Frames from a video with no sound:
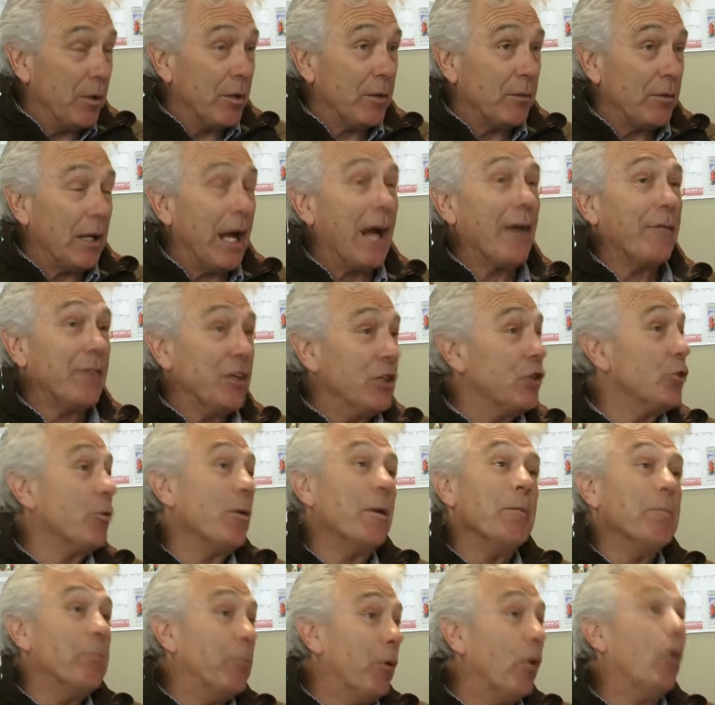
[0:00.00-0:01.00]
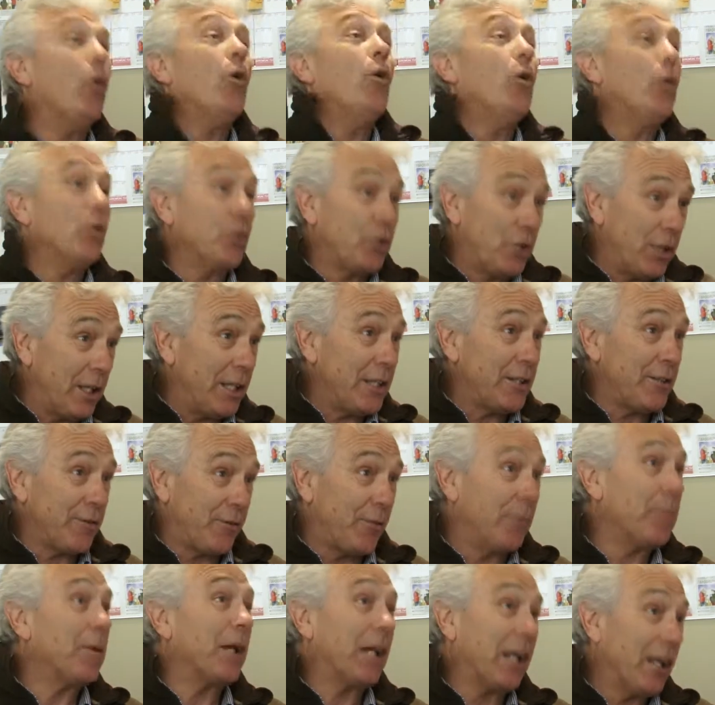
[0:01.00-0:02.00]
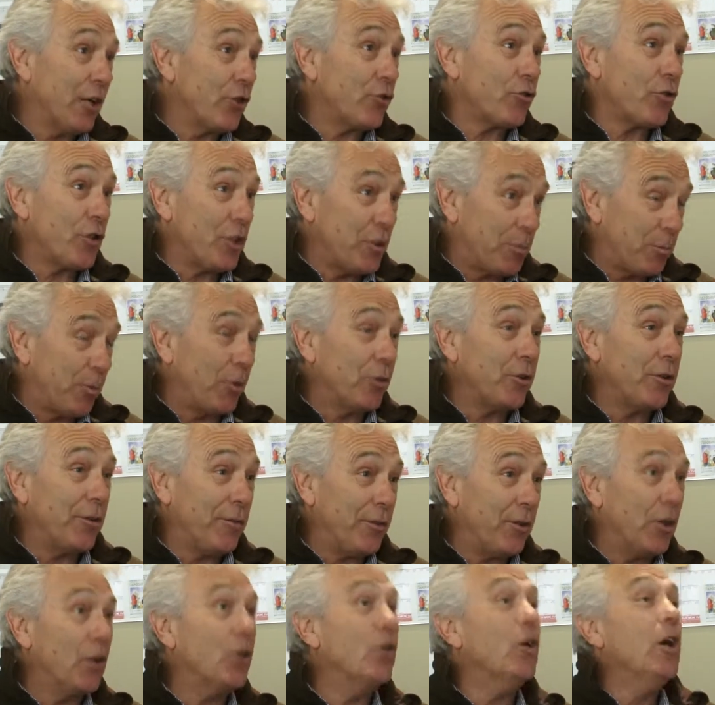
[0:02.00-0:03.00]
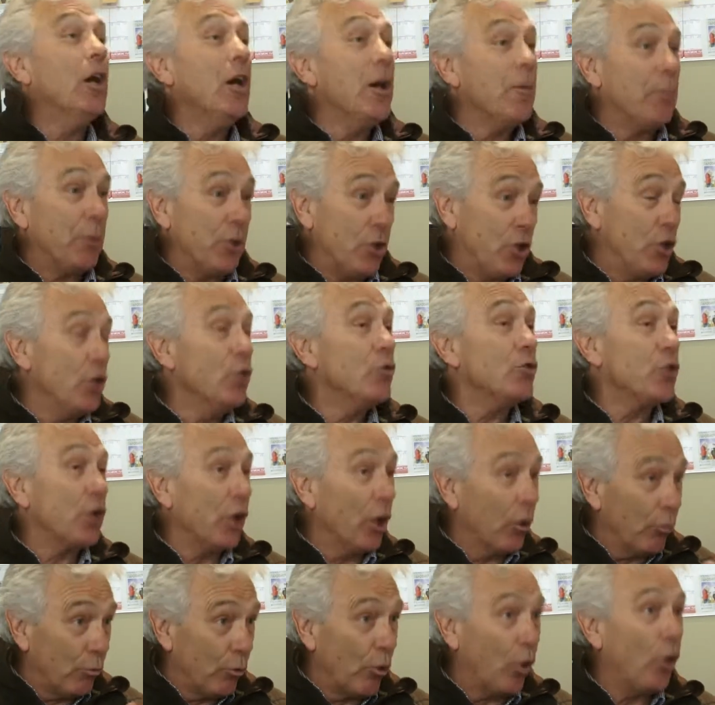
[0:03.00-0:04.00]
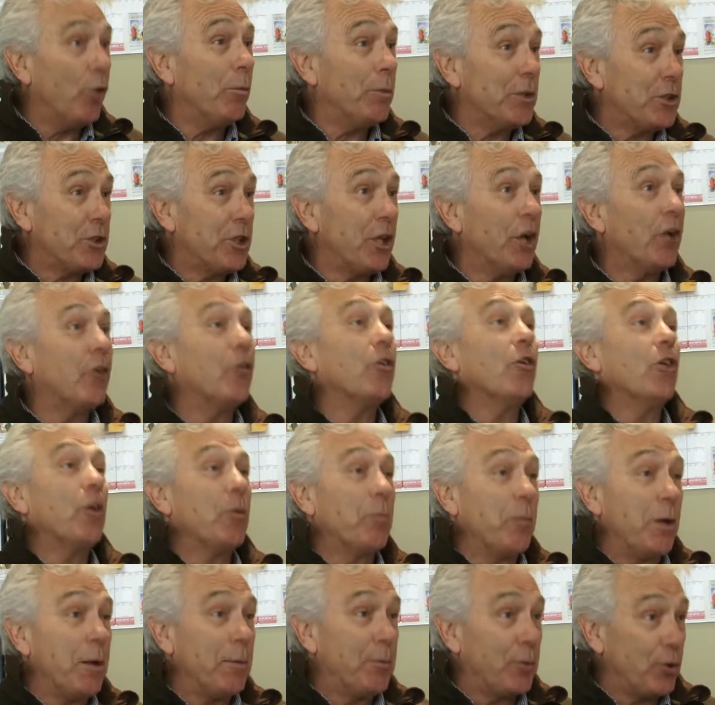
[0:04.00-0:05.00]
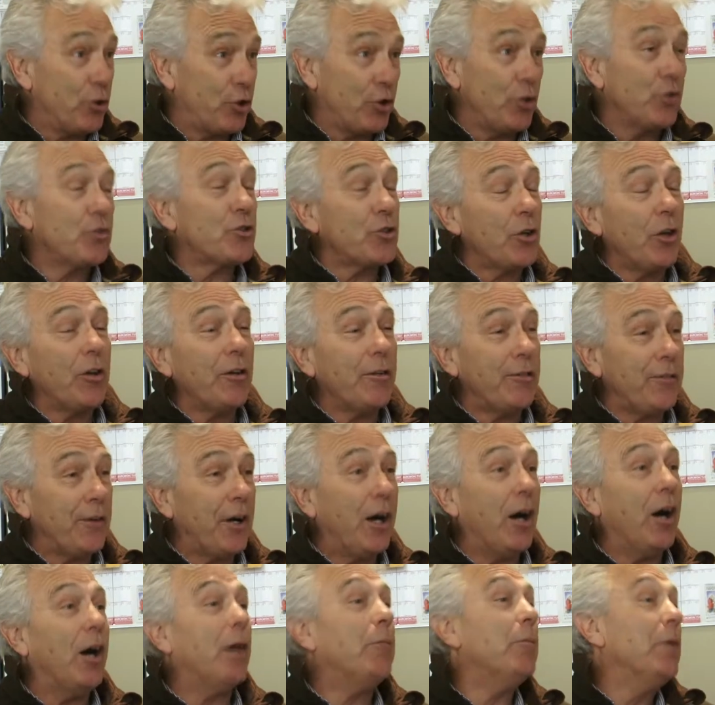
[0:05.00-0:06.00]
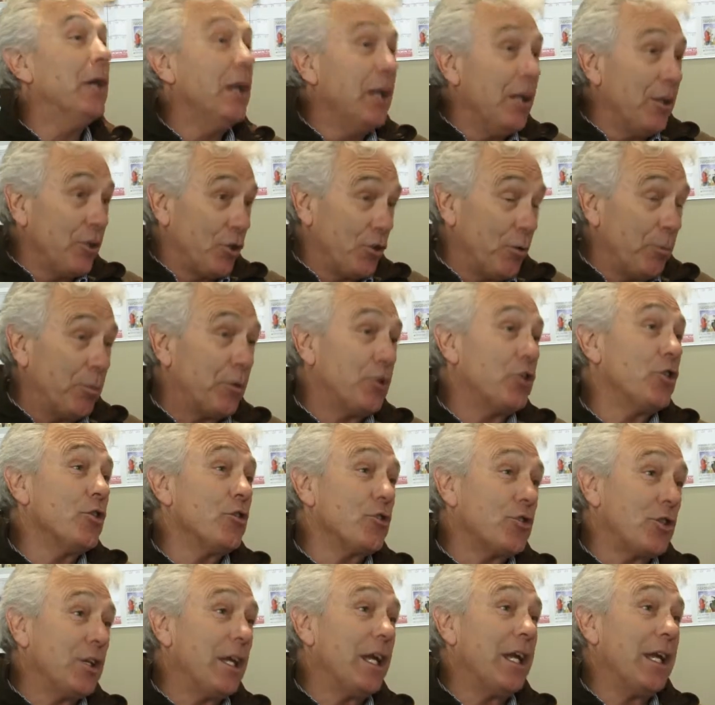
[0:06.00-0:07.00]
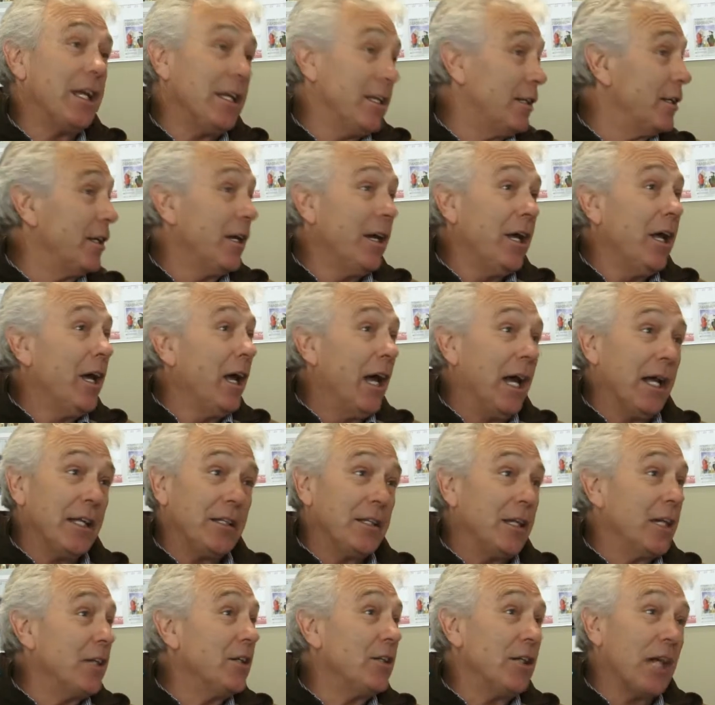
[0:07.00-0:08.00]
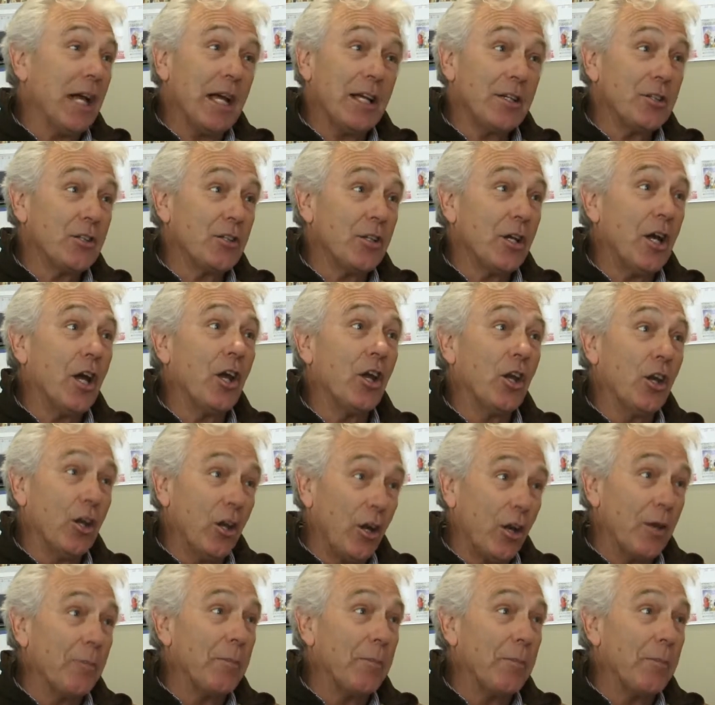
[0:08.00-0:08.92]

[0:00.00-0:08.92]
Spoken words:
having to import this from the country's point of view, but using a raw material that we produce on the farm to produce the heat. It has a lot of